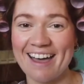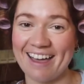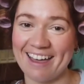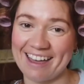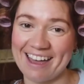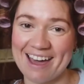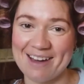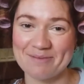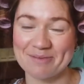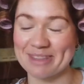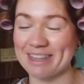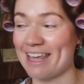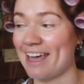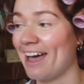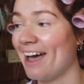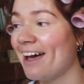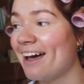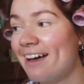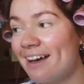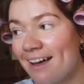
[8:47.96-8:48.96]
I can't with
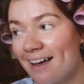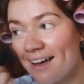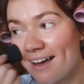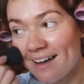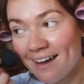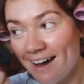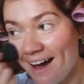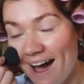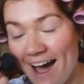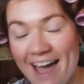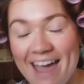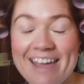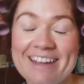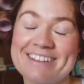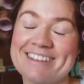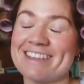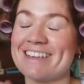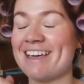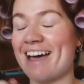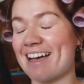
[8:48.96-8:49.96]
that. I
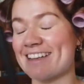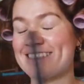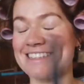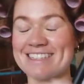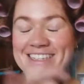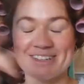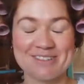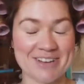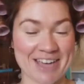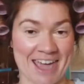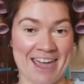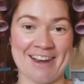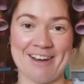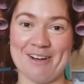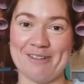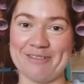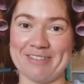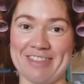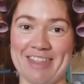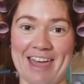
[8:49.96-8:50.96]
still
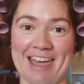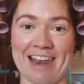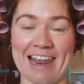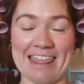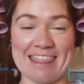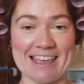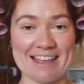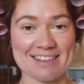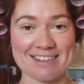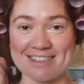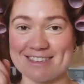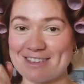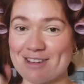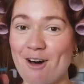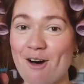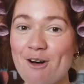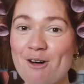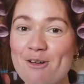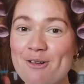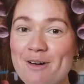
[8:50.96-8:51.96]
cannot with that. Like, that's
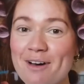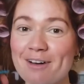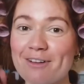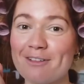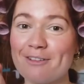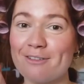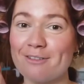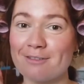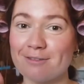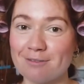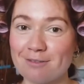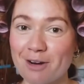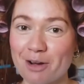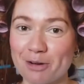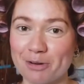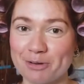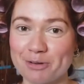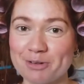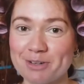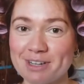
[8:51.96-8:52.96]
so
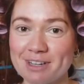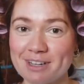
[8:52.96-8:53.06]
rude.